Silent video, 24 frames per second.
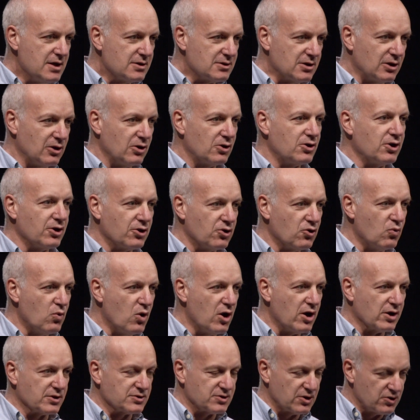to look at your
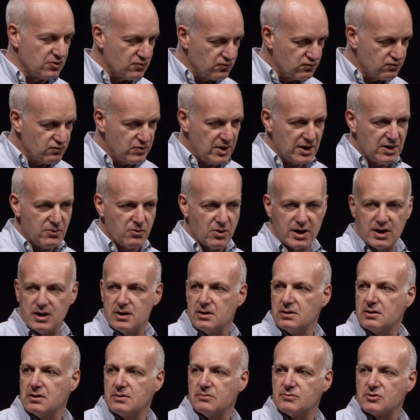work, so you really want to
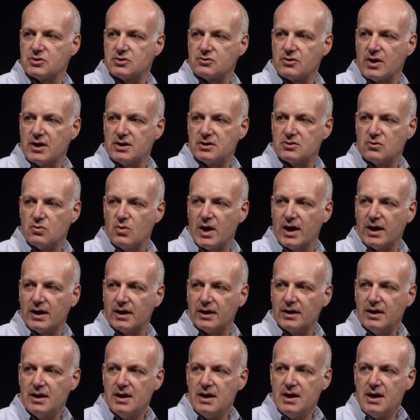hit them straight
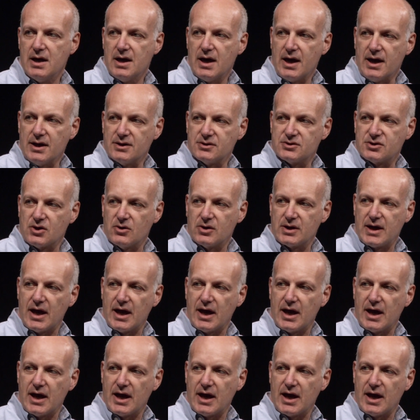away. And so